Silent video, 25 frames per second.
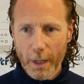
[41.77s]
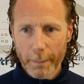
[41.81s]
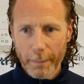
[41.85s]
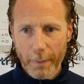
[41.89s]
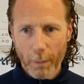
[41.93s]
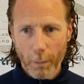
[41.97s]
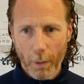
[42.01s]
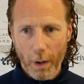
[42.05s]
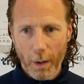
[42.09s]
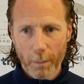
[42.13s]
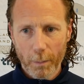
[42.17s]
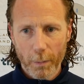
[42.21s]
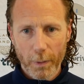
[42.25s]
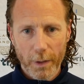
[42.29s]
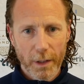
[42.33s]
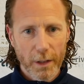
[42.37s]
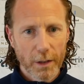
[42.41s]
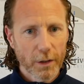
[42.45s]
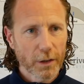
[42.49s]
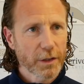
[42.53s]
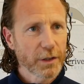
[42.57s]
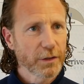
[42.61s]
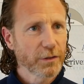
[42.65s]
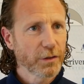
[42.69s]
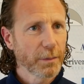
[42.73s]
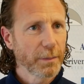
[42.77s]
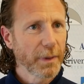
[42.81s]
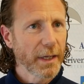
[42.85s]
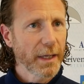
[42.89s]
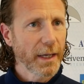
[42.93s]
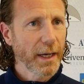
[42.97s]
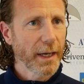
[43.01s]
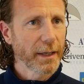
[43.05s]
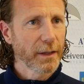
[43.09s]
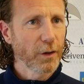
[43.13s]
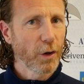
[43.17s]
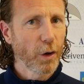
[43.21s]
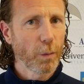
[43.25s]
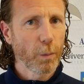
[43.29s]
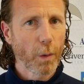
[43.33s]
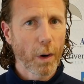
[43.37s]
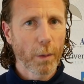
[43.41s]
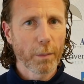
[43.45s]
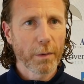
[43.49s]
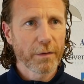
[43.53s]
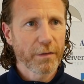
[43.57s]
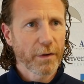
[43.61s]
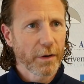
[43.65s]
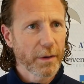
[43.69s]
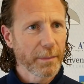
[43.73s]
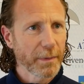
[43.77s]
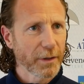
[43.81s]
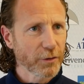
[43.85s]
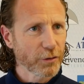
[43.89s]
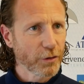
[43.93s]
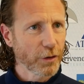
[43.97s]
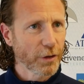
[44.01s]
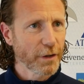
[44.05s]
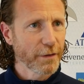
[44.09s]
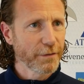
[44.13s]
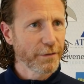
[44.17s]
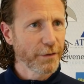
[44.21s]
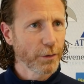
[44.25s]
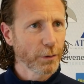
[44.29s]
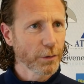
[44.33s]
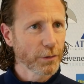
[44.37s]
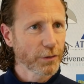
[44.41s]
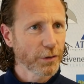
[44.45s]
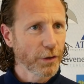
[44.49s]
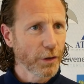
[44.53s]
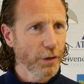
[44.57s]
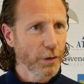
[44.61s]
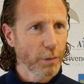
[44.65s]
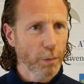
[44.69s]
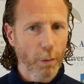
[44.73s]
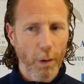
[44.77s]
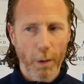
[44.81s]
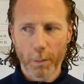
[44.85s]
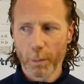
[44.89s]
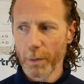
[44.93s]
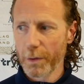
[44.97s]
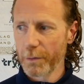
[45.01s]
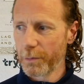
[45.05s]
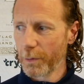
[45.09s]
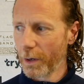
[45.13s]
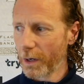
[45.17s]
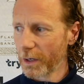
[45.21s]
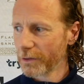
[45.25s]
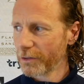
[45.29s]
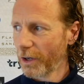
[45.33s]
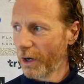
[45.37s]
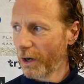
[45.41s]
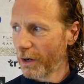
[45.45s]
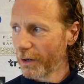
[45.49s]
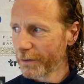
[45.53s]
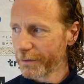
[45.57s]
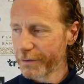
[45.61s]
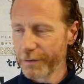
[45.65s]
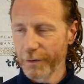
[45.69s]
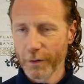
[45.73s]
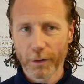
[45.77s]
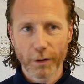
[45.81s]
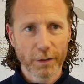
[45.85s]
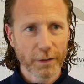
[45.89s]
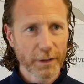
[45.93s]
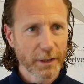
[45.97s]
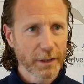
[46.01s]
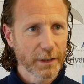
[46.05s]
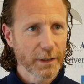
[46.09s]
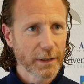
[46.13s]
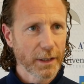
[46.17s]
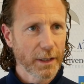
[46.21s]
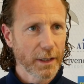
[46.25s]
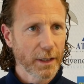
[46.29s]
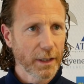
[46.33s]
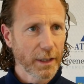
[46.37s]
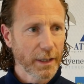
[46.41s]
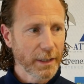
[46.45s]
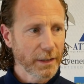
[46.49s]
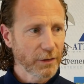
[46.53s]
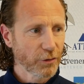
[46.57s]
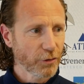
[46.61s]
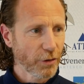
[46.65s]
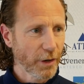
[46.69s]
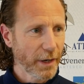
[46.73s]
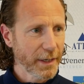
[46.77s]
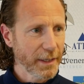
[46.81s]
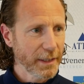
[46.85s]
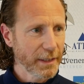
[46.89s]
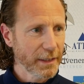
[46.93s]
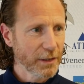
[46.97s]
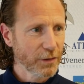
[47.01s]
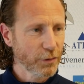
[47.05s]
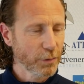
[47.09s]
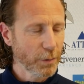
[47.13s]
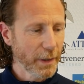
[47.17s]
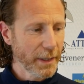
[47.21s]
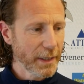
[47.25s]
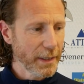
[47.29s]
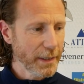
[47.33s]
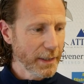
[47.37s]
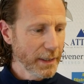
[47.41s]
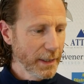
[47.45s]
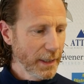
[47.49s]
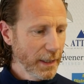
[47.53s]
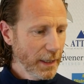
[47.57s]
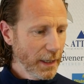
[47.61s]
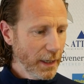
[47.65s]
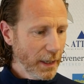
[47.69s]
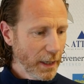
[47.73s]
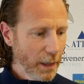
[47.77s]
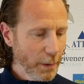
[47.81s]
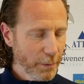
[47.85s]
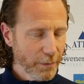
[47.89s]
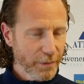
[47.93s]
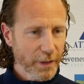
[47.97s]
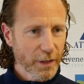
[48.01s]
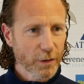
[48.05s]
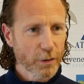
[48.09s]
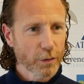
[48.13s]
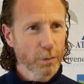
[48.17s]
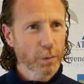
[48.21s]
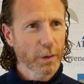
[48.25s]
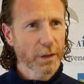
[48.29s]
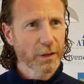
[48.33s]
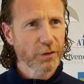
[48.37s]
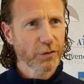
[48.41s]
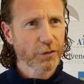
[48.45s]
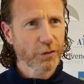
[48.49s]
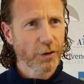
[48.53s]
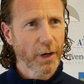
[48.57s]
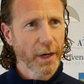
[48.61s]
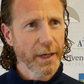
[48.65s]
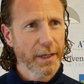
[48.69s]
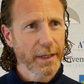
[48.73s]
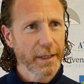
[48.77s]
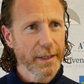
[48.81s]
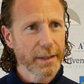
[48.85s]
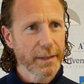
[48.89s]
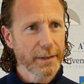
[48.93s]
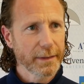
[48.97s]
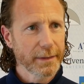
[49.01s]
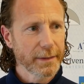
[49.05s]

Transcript: But one we're looking to meet head on, one we're very much looking forward to, one we've worked hard for in uh, in training this week, and we've had a good week's training.